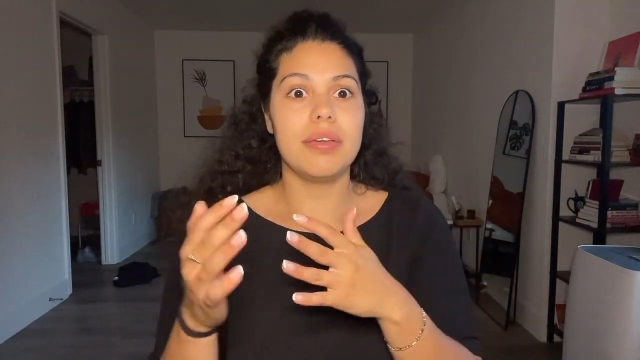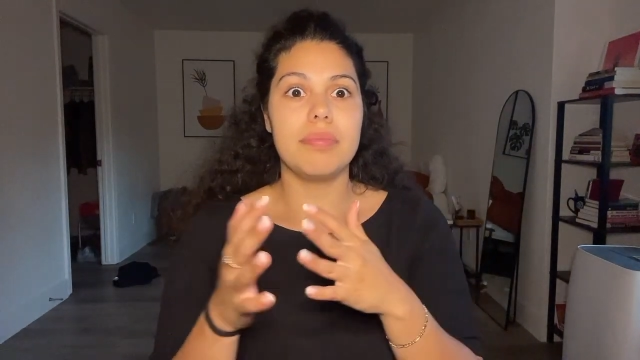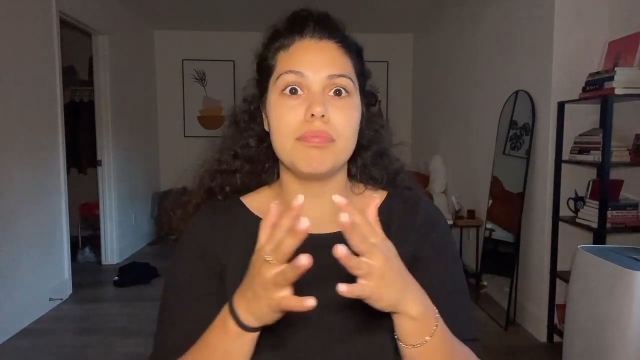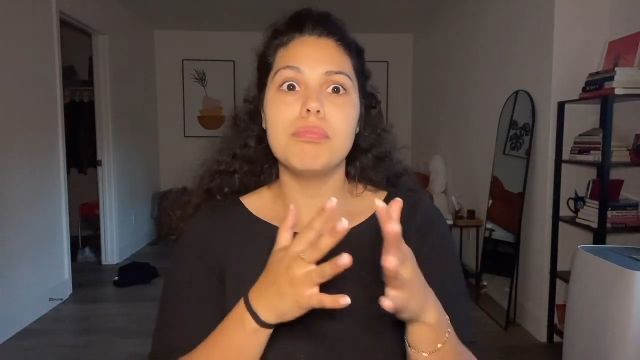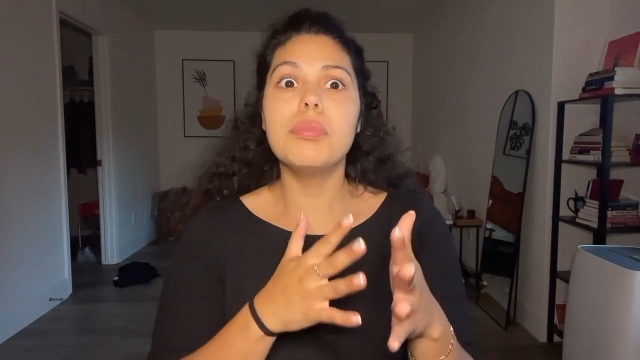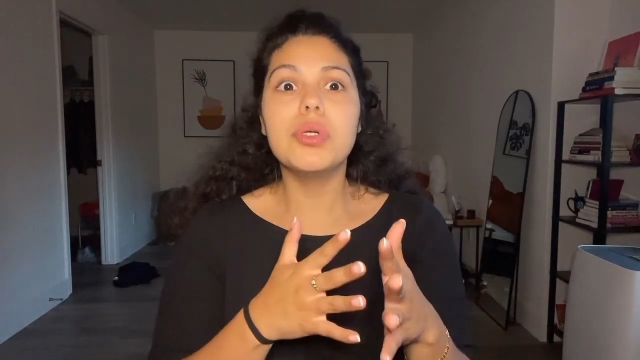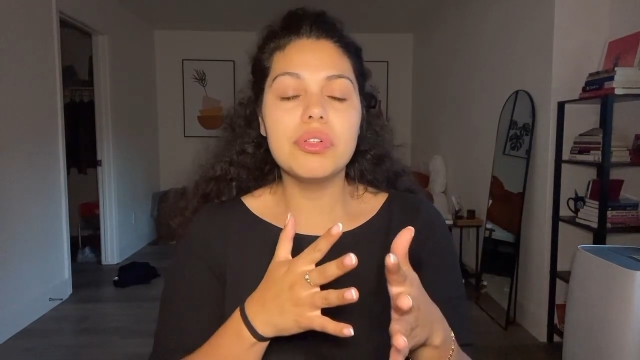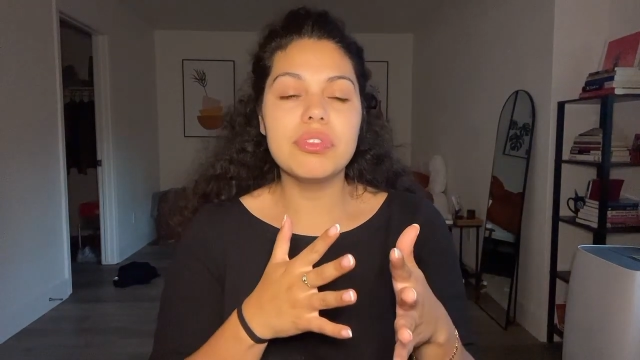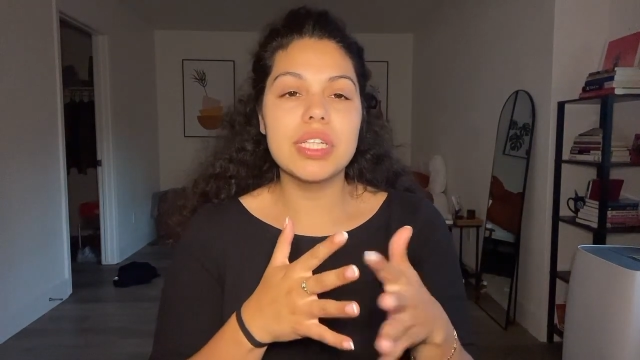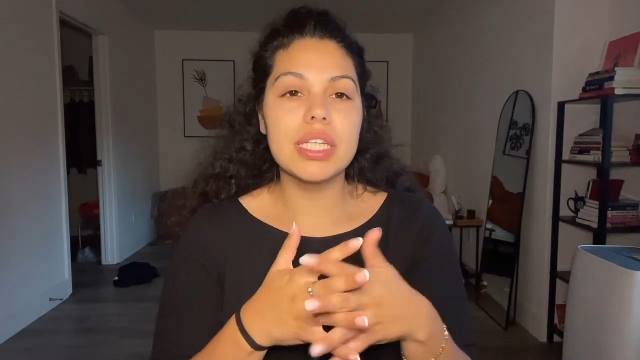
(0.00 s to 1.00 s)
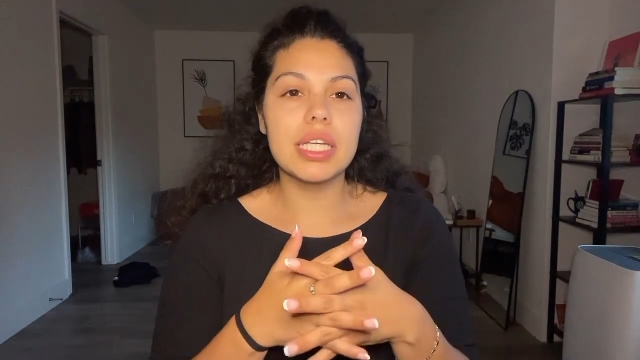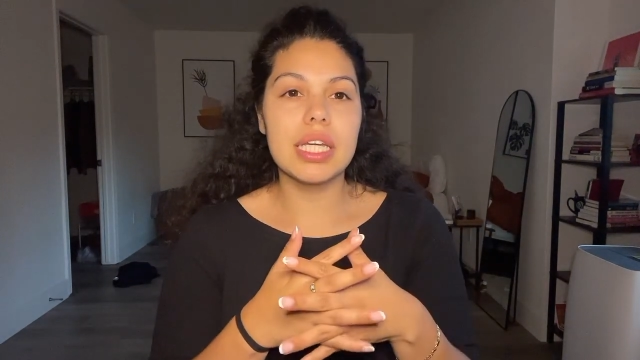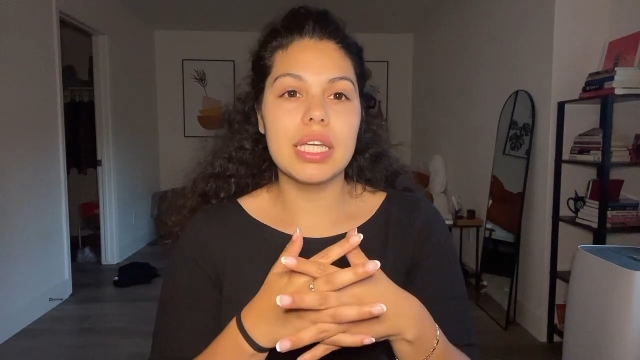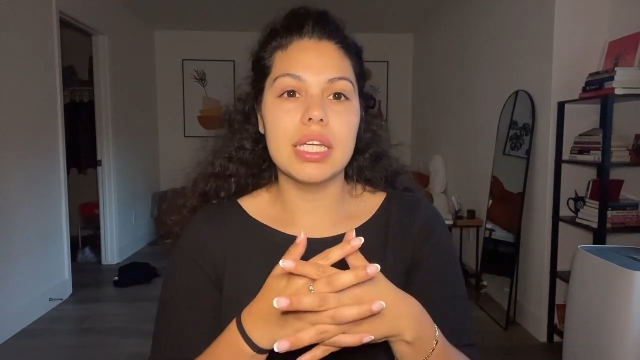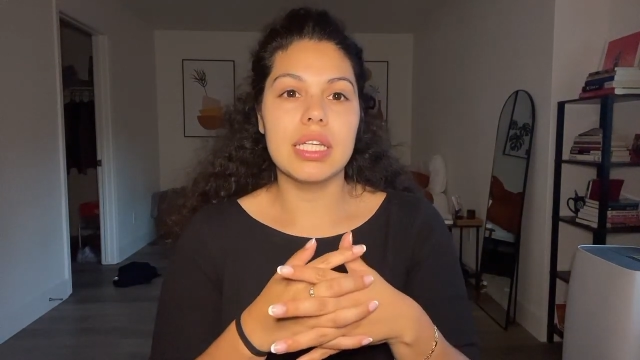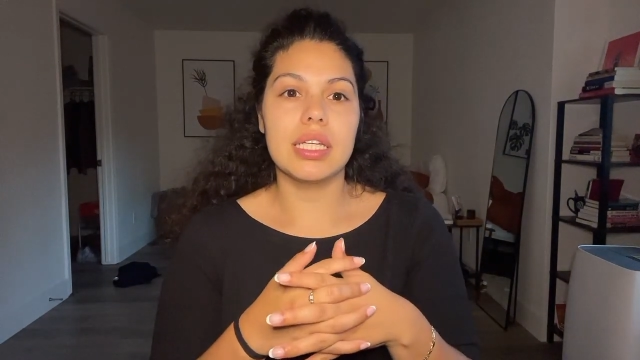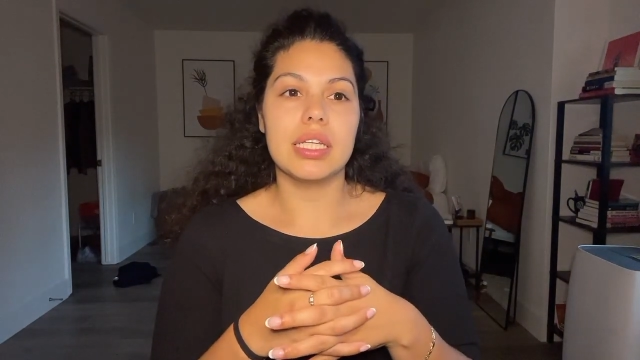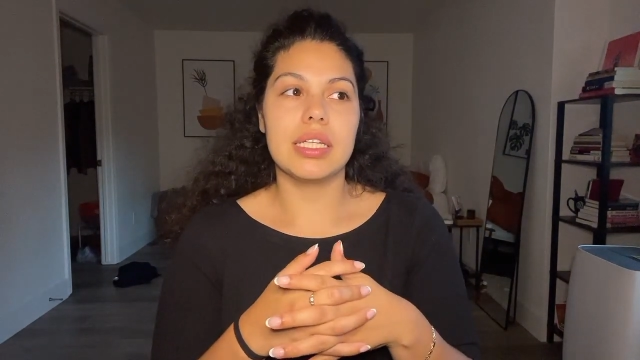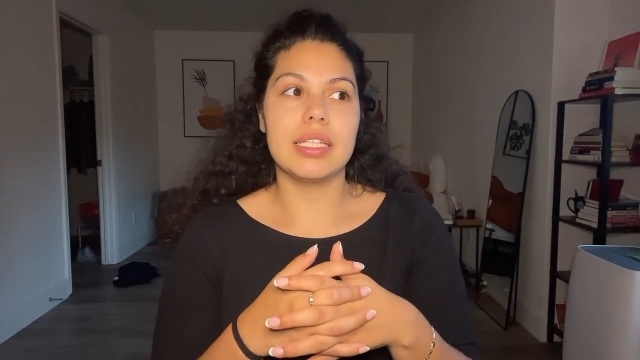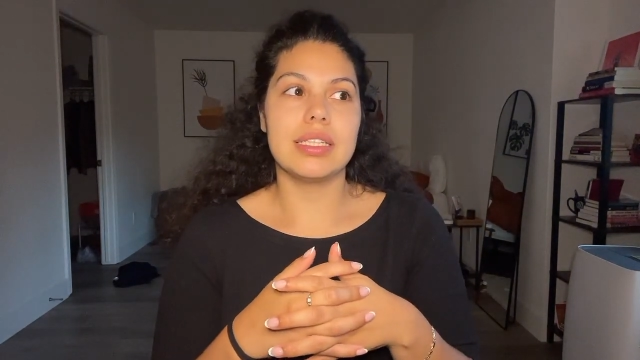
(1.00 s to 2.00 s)
moving
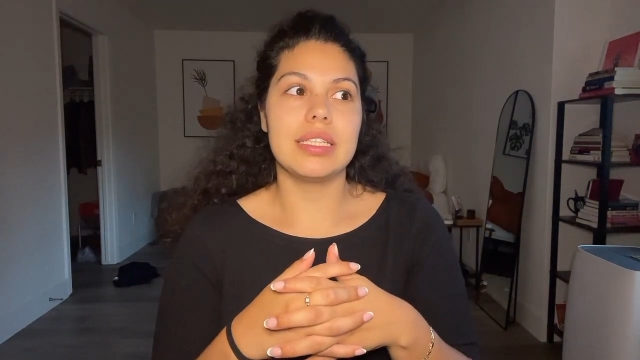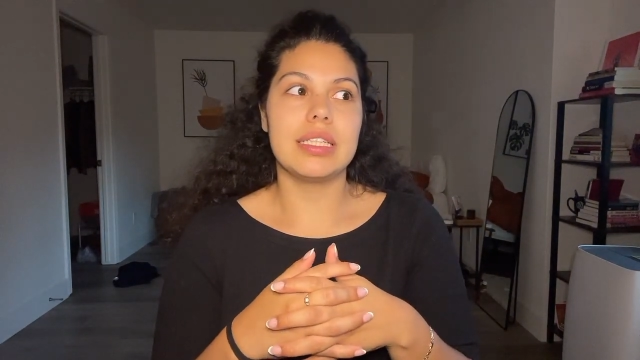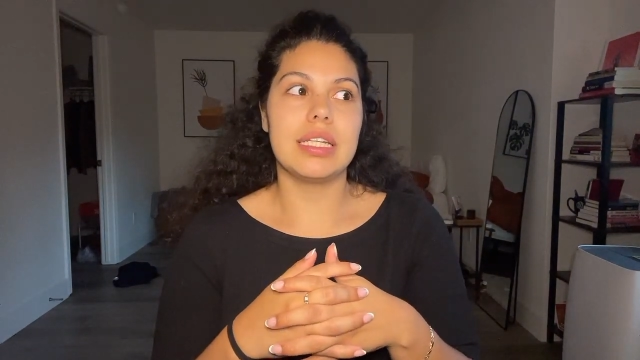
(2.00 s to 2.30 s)
in